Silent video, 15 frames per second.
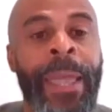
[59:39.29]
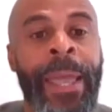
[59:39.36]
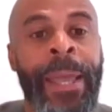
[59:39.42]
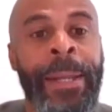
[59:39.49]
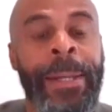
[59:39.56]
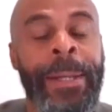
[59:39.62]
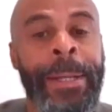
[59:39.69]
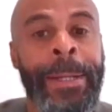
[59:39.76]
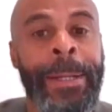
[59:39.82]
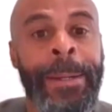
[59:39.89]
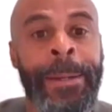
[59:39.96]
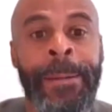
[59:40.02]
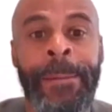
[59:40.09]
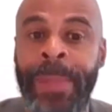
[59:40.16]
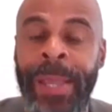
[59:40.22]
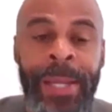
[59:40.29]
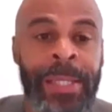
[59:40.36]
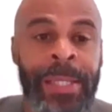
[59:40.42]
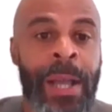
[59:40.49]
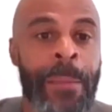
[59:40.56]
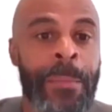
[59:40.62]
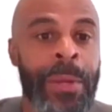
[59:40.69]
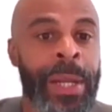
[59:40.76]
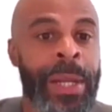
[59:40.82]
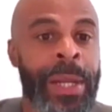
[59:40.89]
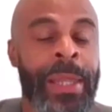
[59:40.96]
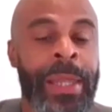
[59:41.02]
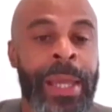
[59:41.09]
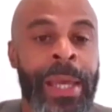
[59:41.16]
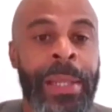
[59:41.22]
And uh, anytime you need
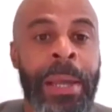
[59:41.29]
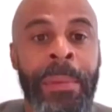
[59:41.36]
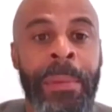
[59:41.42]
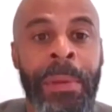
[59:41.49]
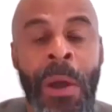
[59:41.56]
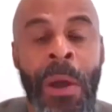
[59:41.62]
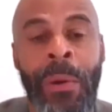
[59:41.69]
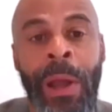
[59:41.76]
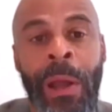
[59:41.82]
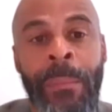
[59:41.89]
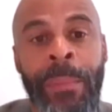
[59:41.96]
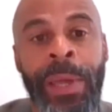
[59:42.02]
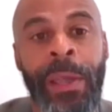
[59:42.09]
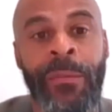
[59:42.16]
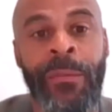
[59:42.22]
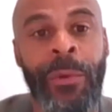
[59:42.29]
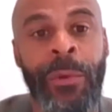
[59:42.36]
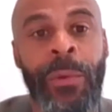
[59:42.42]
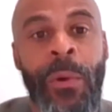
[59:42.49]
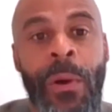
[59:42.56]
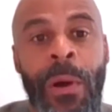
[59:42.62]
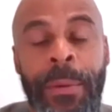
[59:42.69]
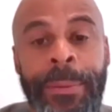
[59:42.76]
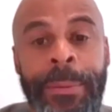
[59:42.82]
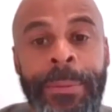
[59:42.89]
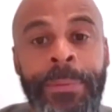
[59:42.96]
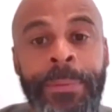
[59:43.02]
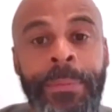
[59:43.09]
anything, let me know and I'll be there for you all.